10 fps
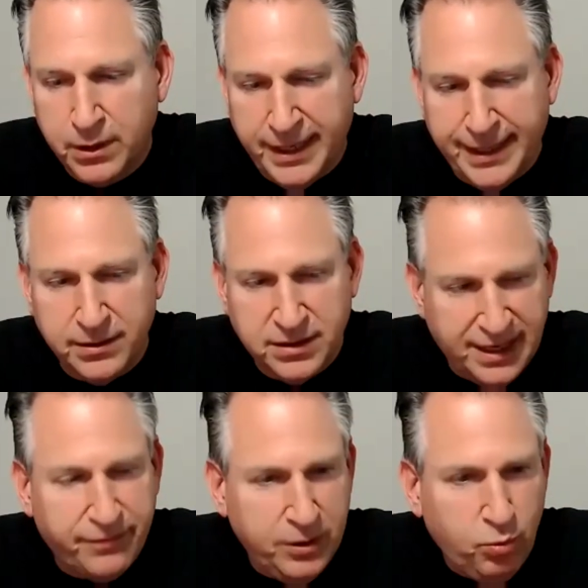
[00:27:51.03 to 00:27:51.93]
that
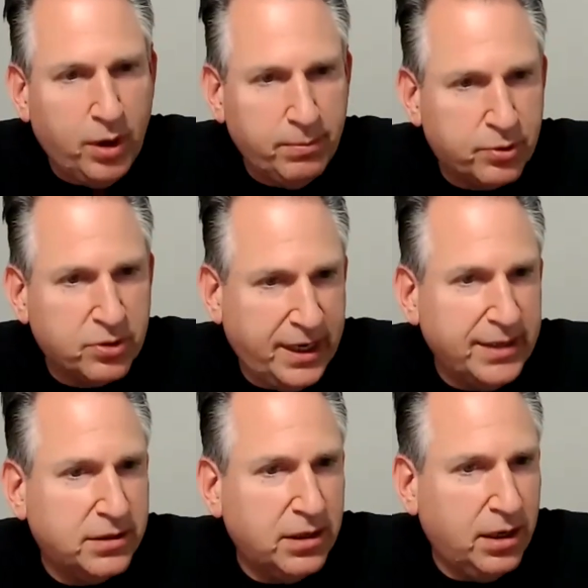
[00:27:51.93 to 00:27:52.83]
seventy-one
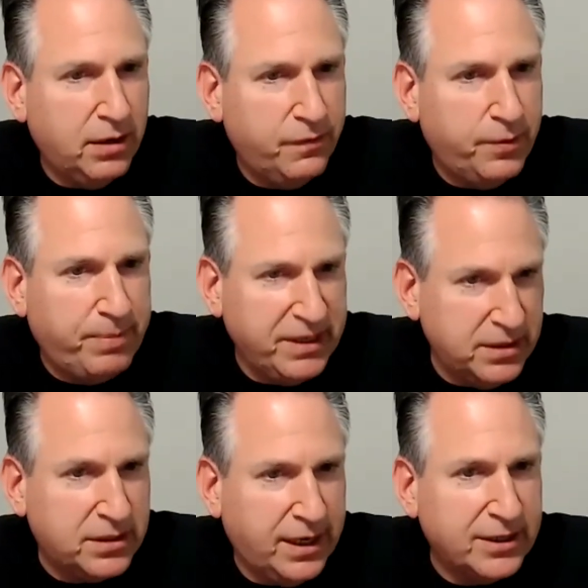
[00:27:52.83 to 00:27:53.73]
percent of the
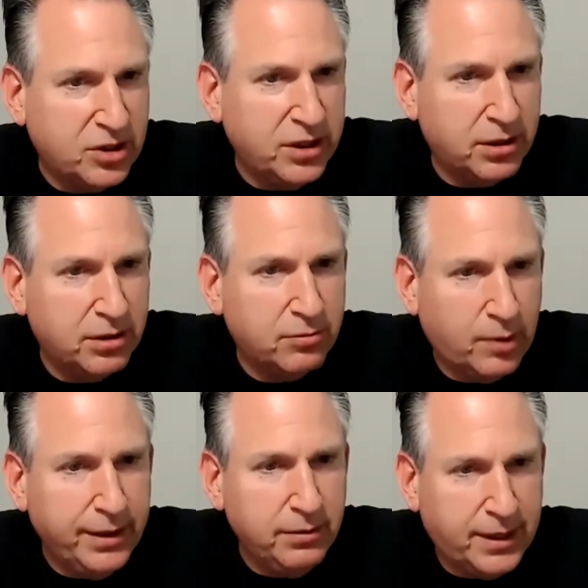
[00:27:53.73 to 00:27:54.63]
business last year
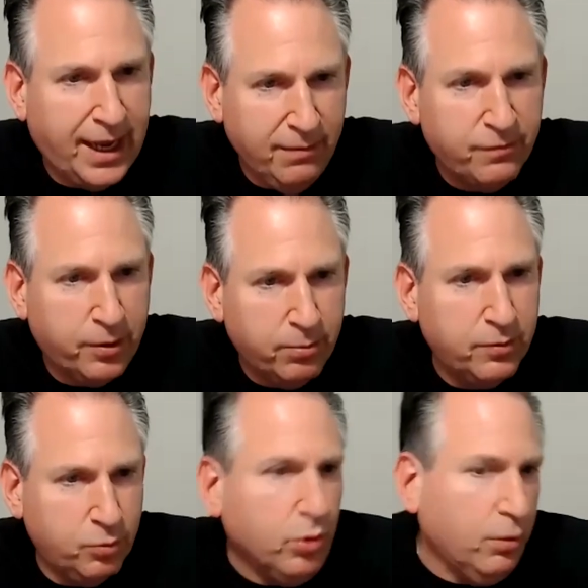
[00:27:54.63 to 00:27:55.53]
came
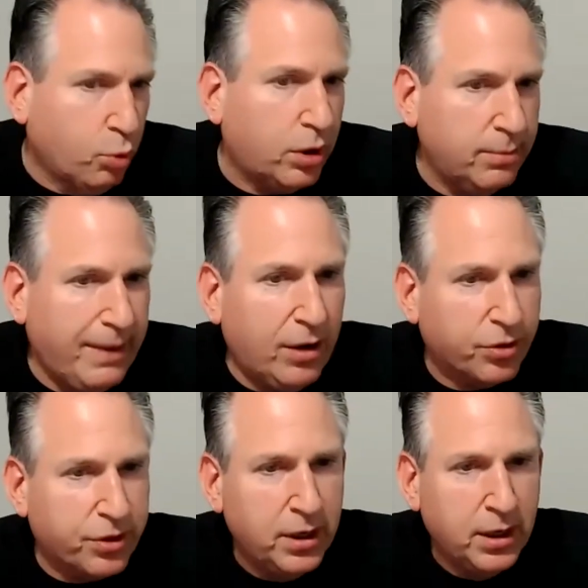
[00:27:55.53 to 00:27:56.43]
from word of
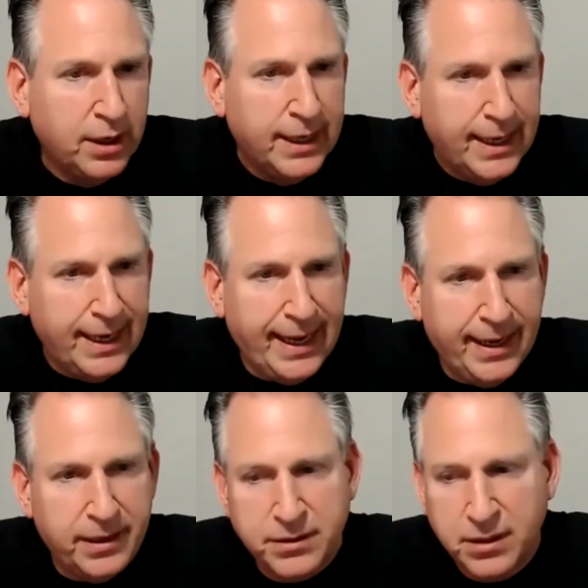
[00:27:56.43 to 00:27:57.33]
mouth.
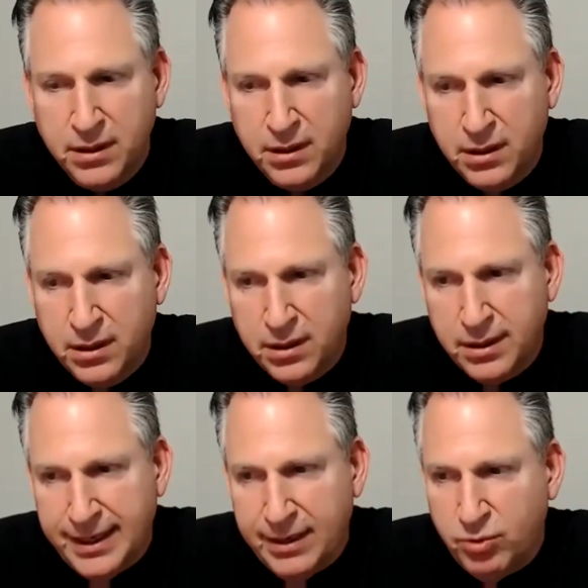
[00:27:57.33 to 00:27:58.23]
And
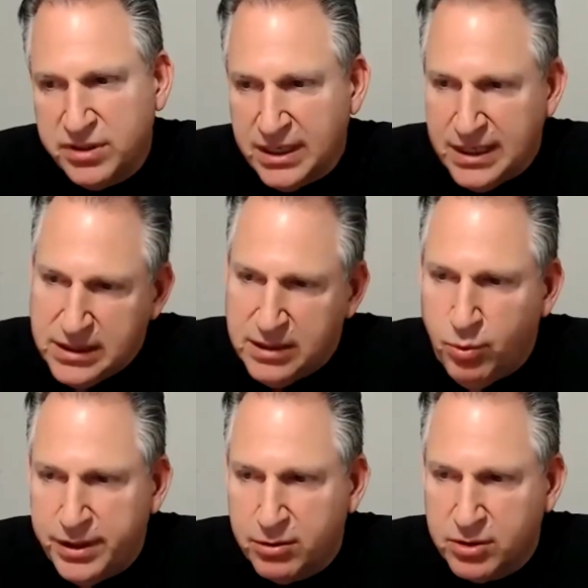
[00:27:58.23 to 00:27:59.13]
it was easy
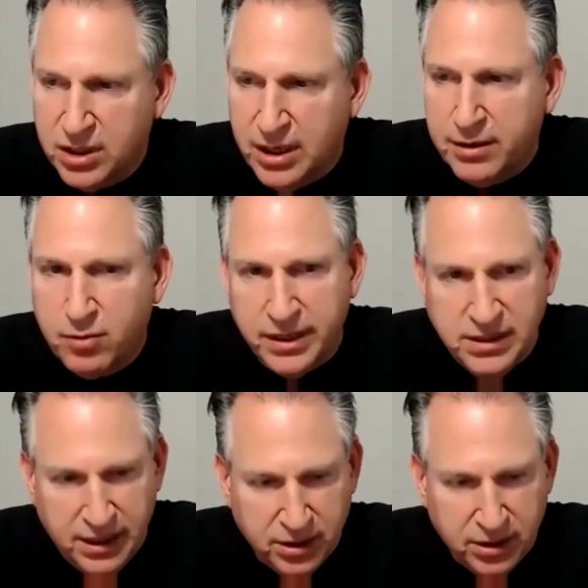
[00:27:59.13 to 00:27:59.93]
when there was a lot of great